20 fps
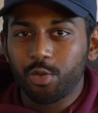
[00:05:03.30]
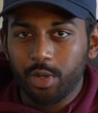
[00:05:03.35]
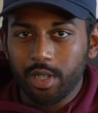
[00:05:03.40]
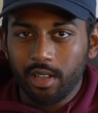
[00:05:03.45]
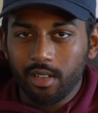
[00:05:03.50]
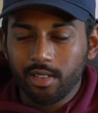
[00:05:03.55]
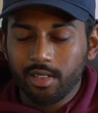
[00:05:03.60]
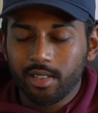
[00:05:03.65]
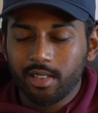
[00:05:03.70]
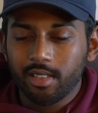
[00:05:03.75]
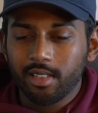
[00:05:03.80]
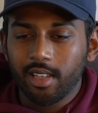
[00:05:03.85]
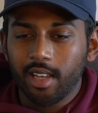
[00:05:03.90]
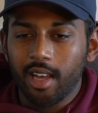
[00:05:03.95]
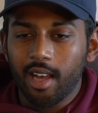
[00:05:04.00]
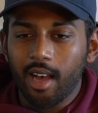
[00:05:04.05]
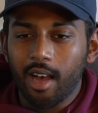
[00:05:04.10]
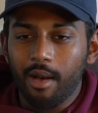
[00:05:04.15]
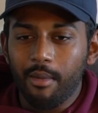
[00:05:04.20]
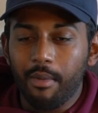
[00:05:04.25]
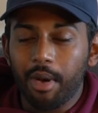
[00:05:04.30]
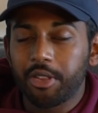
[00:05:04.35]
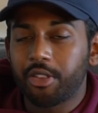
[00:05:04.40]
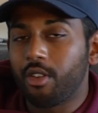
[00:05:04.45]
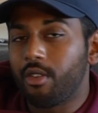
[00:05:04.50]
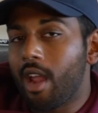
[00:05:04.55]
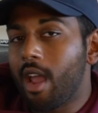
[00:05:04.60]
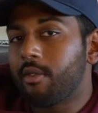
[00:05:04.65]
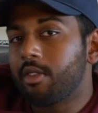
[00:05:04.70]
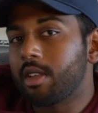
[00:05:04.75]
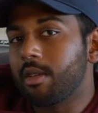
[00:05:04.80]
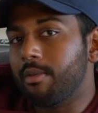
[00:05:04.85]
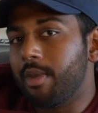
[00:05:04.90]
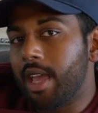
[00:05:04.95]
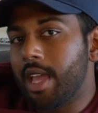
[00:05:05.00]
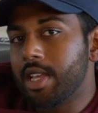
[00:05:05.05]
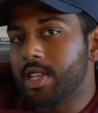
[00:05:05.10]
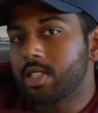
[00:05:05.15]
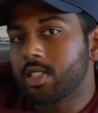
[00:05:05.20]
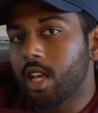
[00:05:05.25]
wheels, but they're heavily
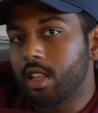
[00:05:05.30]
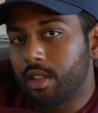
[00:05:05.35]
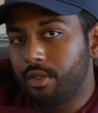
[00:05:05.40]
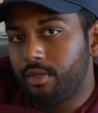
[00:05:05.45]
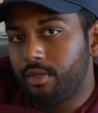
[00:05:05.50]
based on the